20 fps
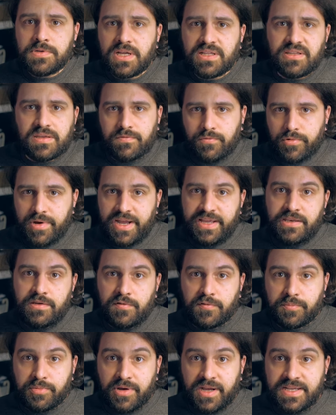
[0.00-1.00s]
got a variety
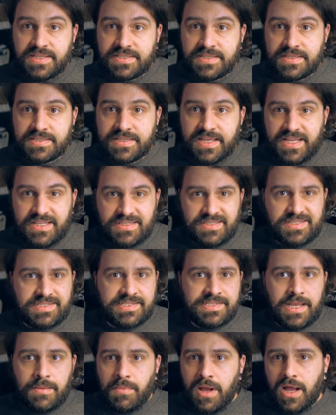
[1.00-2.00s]
of prizes and
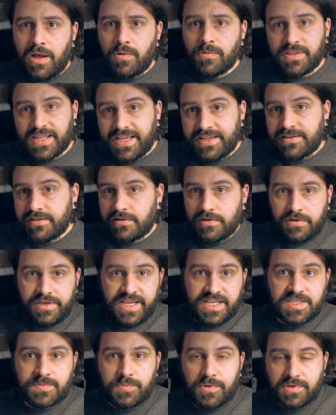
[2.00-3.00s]
somehow landed on
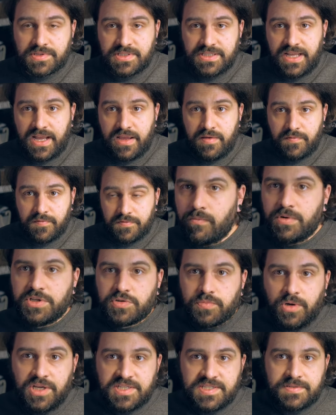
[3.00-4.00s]
Xbox Live,
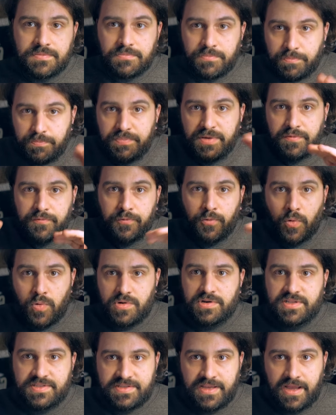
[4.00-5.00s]
which was
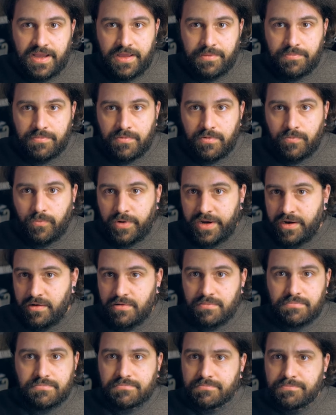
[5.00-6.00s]
before the time
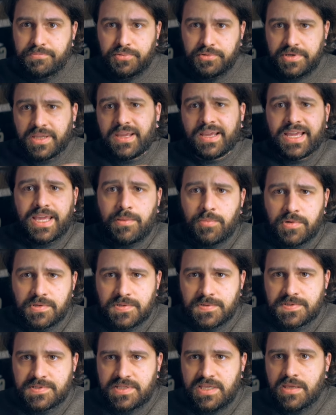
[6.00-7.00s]
where putting a game
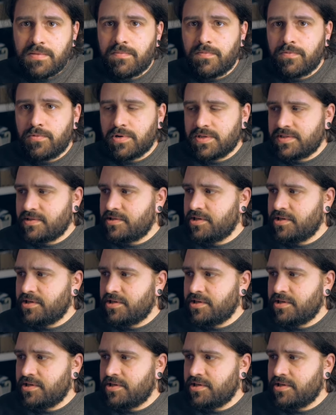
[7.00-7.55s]
onto Steam was